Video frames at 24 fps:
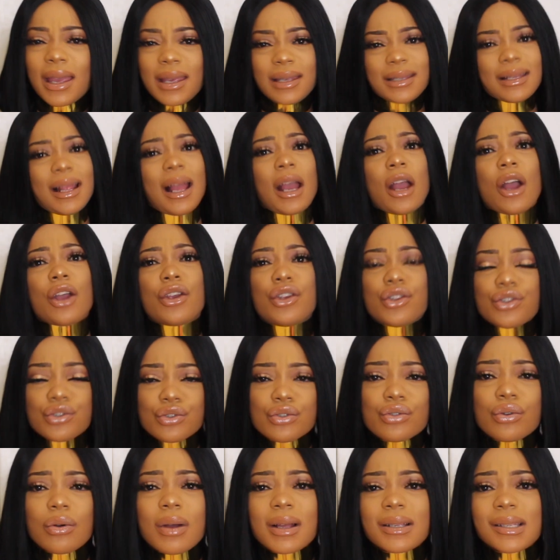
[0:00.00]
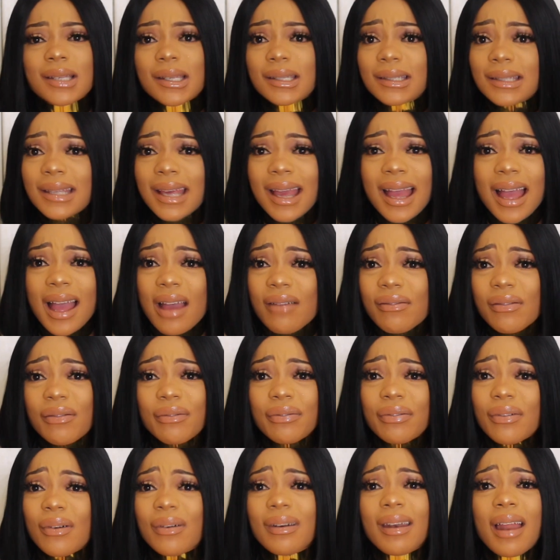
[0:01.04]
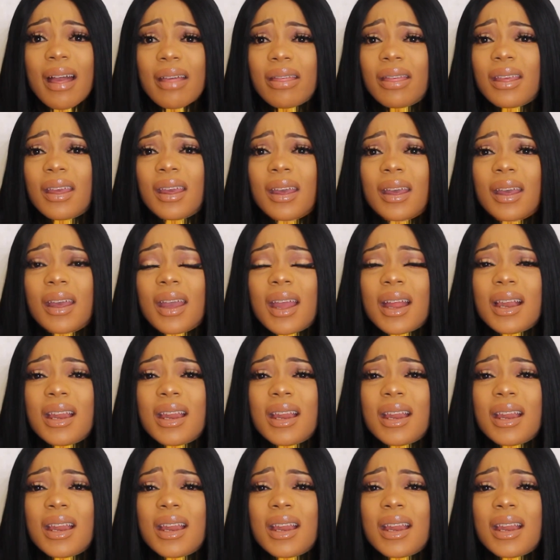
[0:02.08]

He's like, are you sure? I said, yeah, I haven't felt nothing.